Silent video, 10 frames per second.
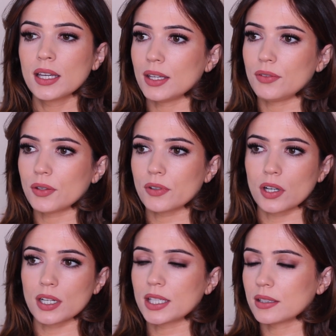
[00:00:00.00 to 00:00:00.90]
If you have a
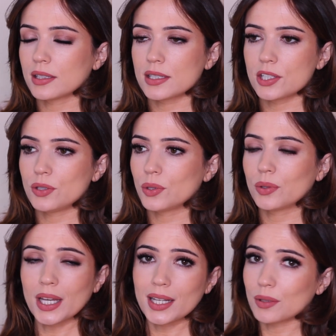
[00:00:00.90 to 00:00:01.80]
chronic illness, you know
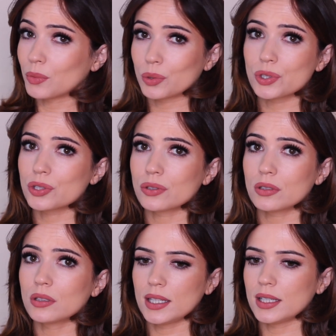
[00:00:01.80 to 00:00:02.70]
getting
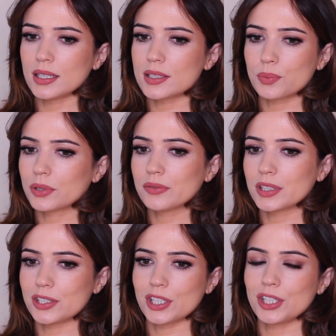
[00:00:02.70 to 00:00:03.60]
emotional, it's a
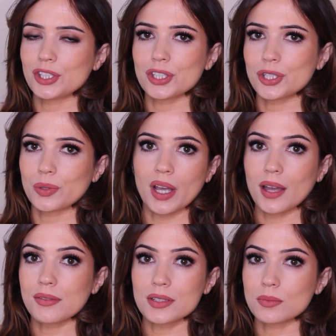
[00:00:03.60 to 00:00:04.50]
privilege that you just don't
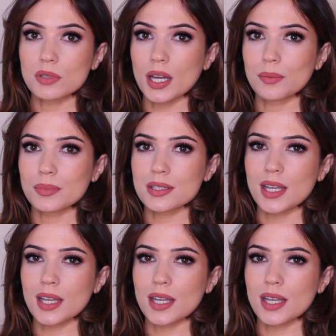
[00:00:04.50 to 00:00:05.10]
have sometimes.